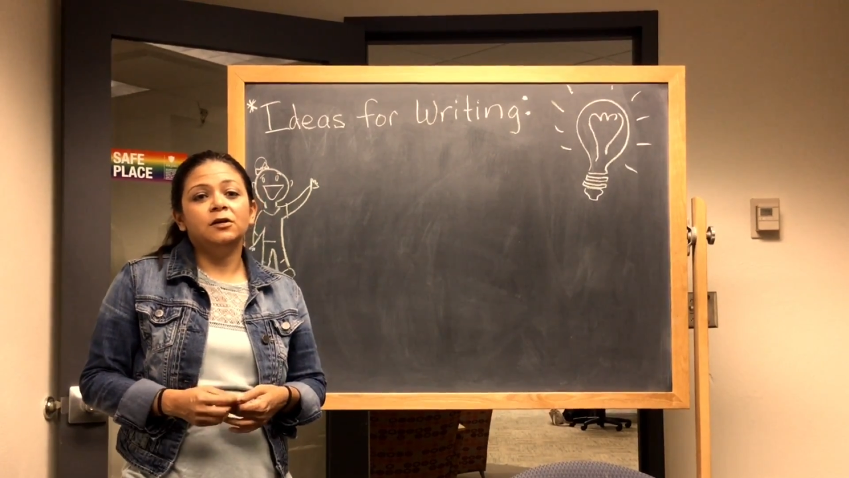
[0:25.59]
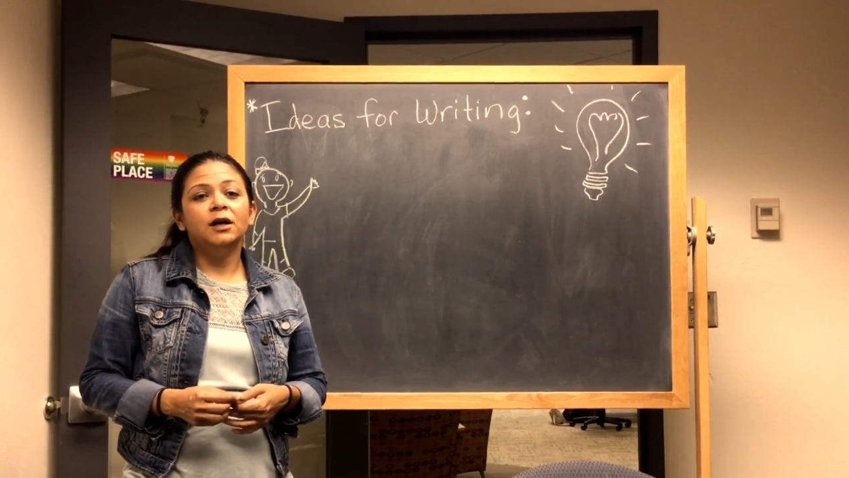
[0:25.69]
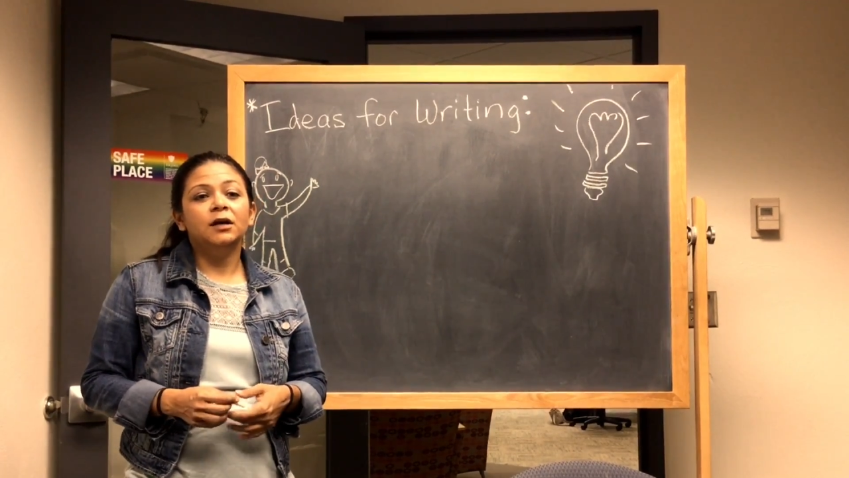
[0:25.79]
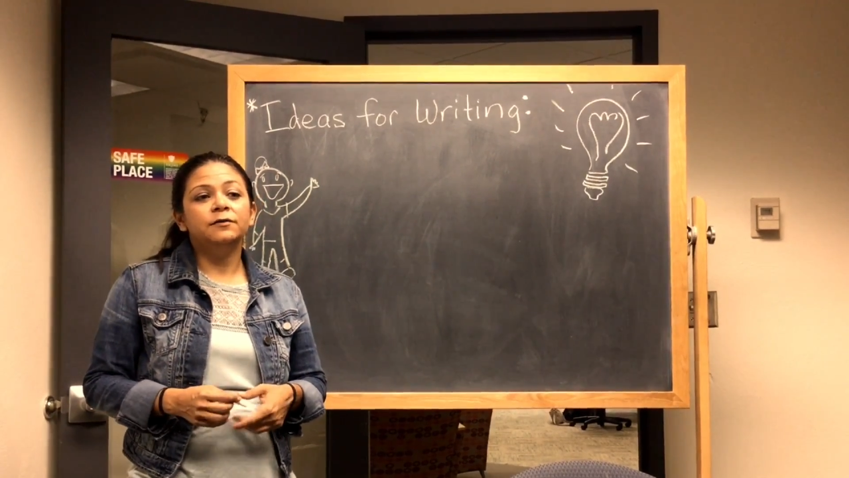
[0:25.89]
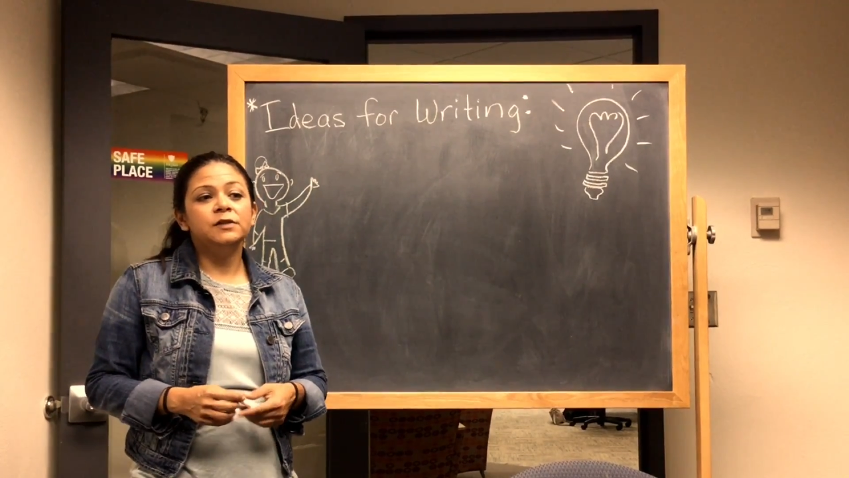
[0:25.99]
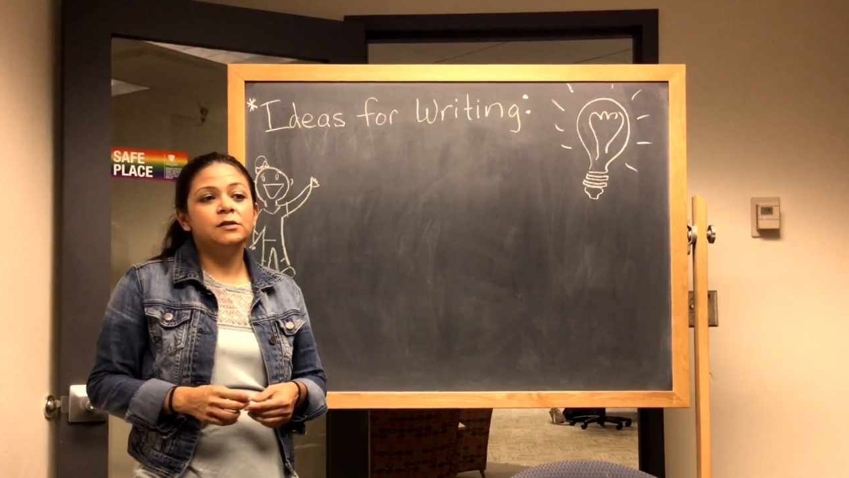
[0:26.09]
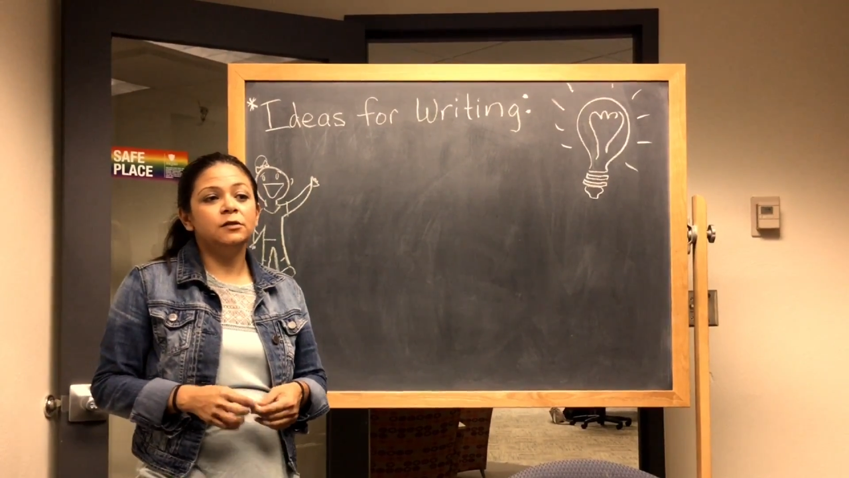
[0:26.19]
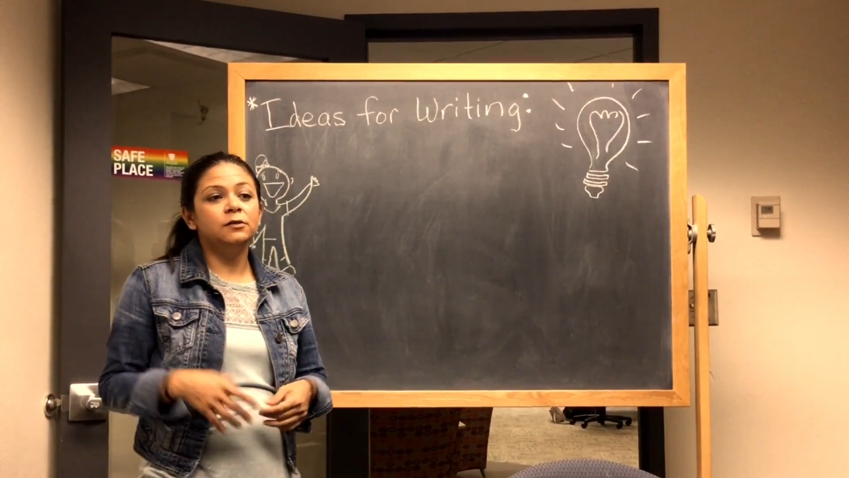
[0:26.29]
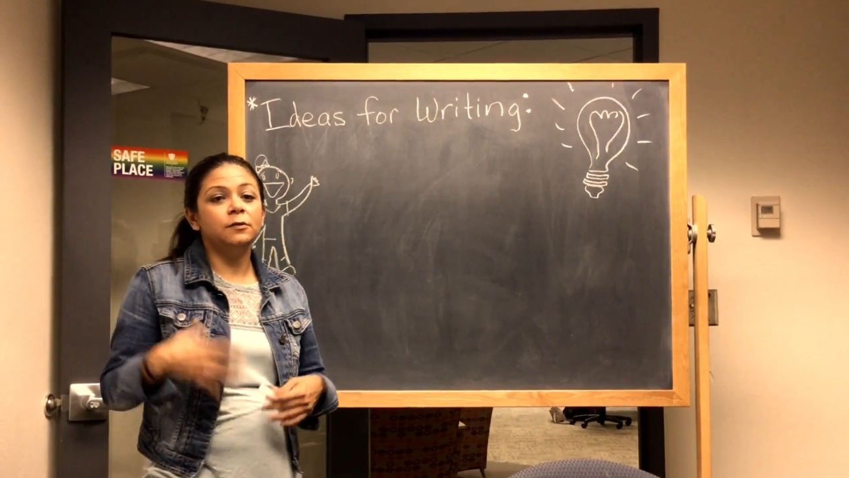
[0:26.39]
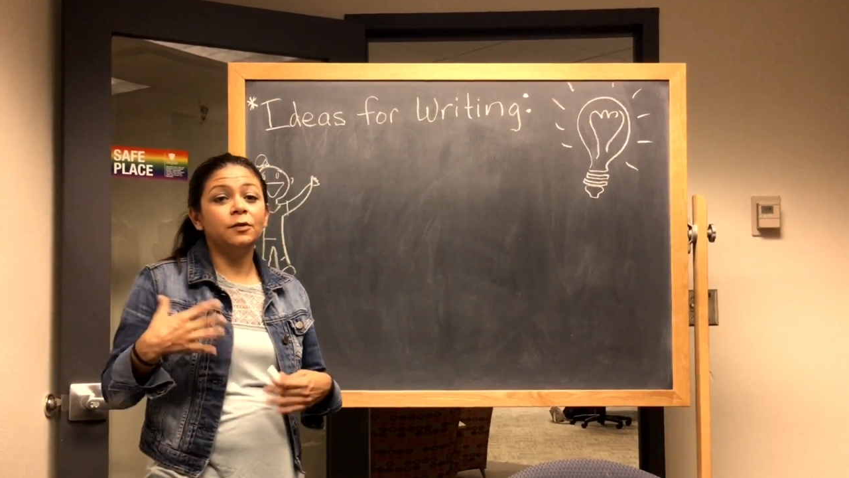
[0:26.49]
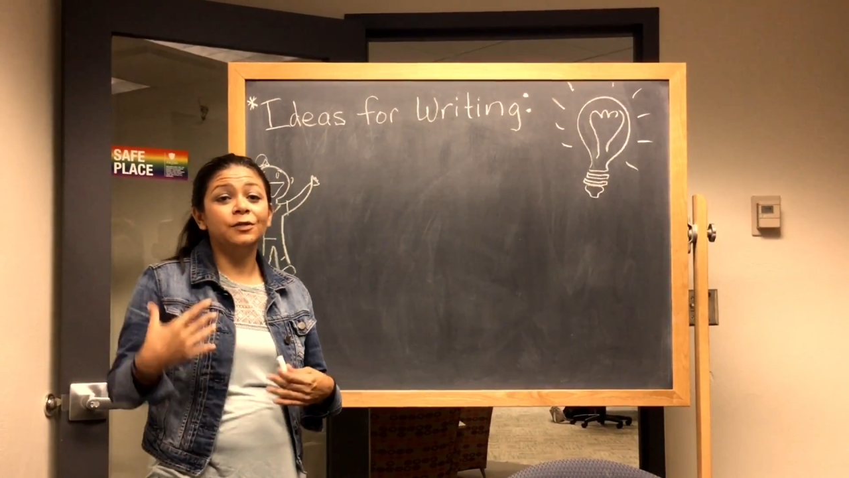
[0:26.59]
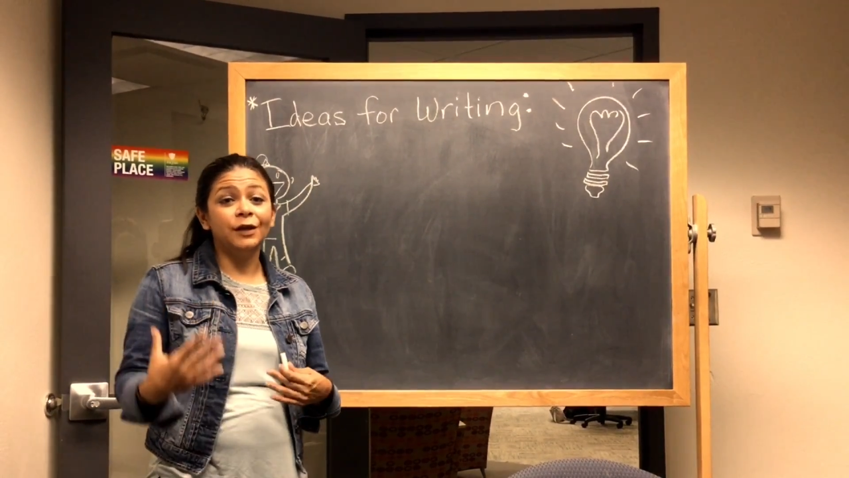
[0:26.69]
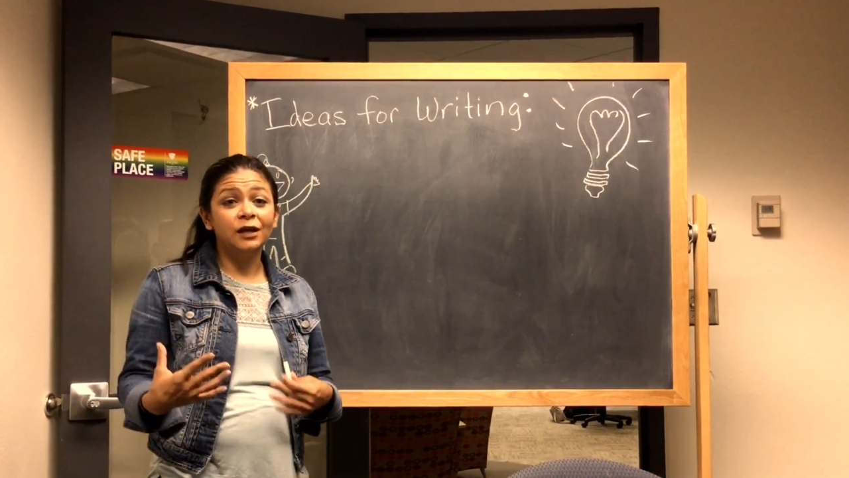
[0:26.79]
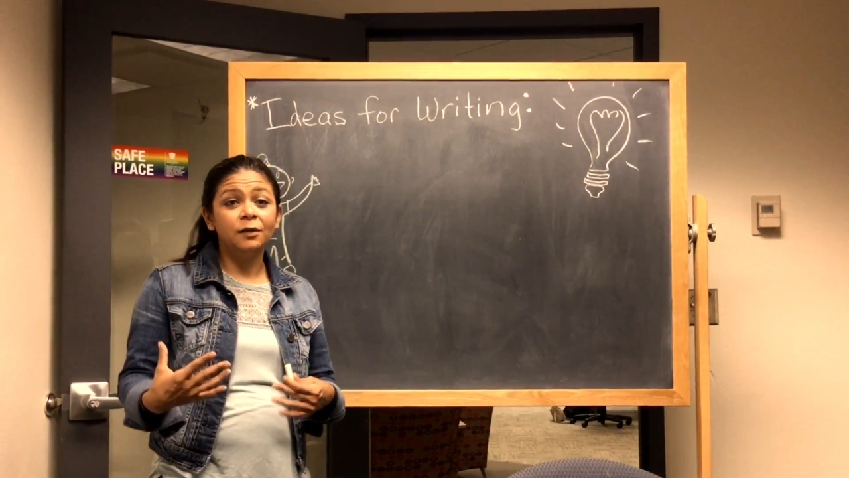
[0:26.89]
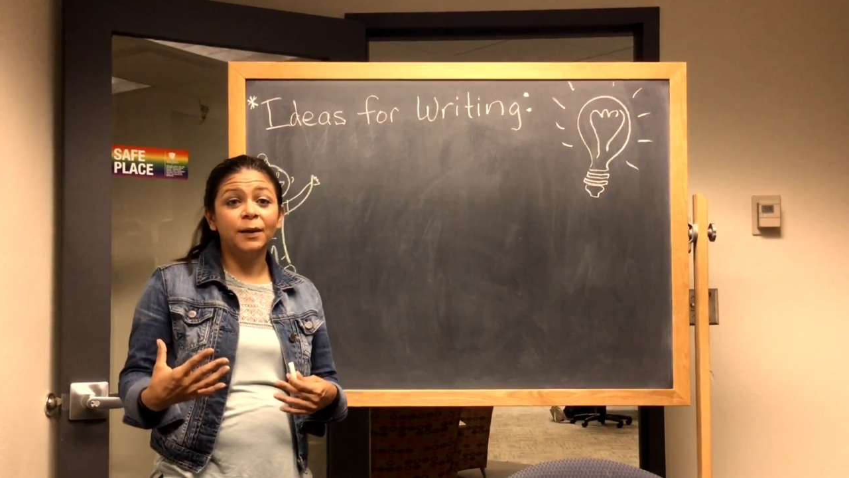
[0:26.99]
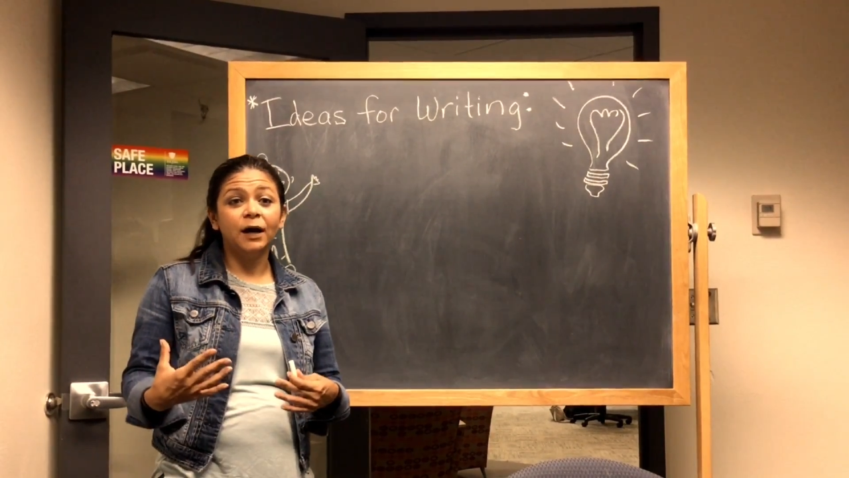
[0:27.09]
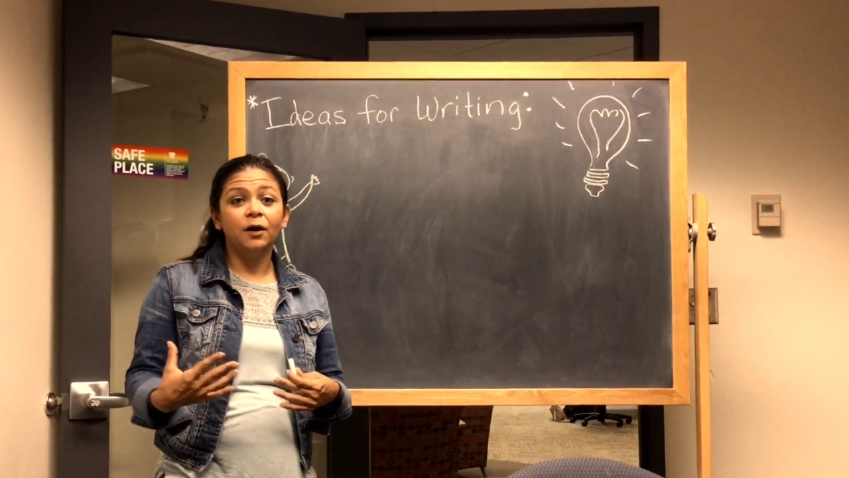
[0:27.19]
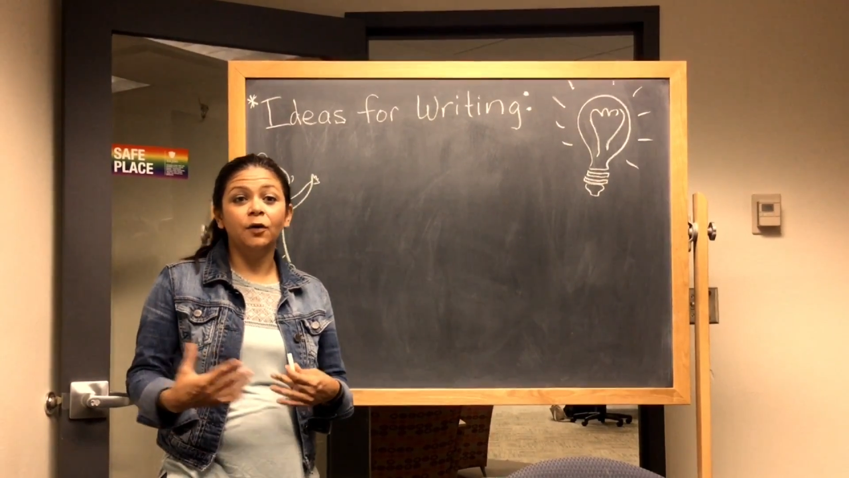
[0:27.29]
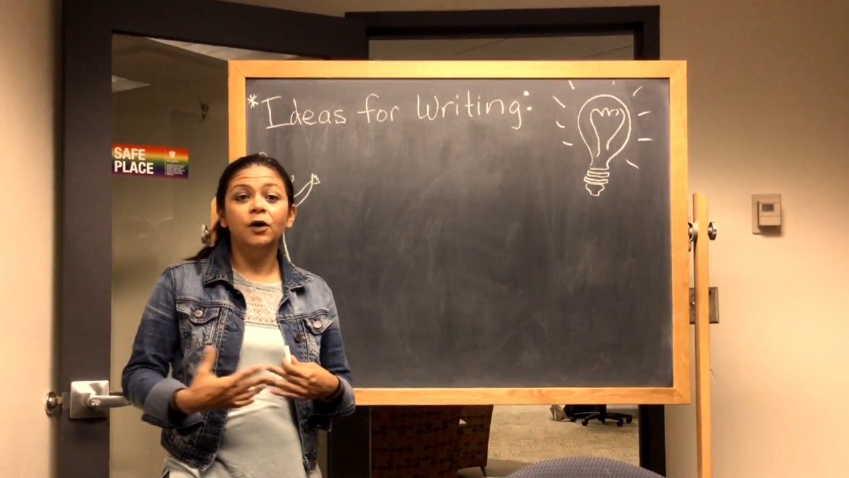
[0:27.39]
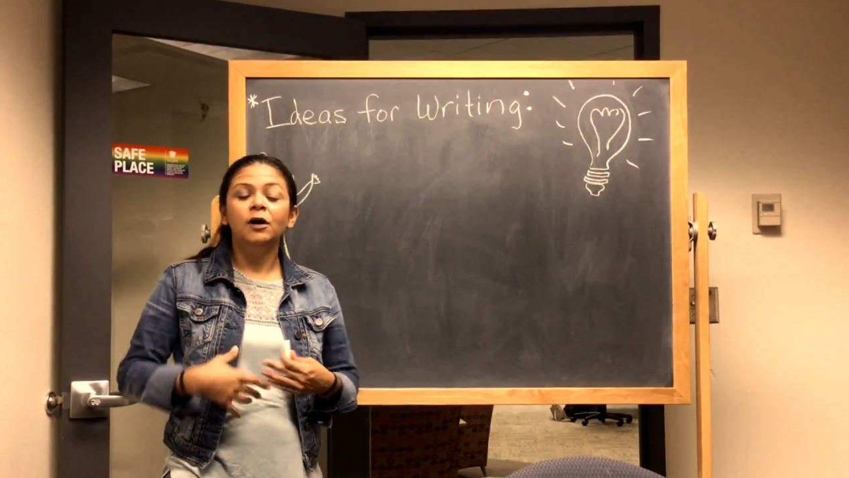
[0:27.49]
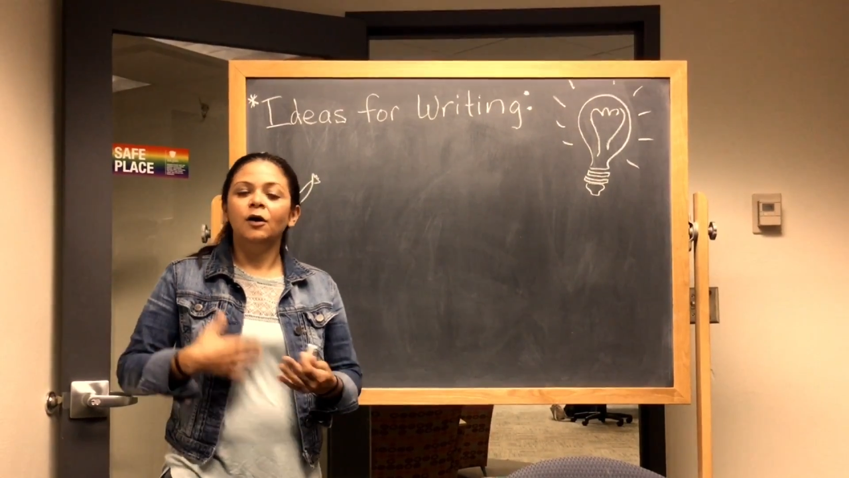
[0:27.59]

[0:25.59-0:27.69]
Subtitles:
you have to think about,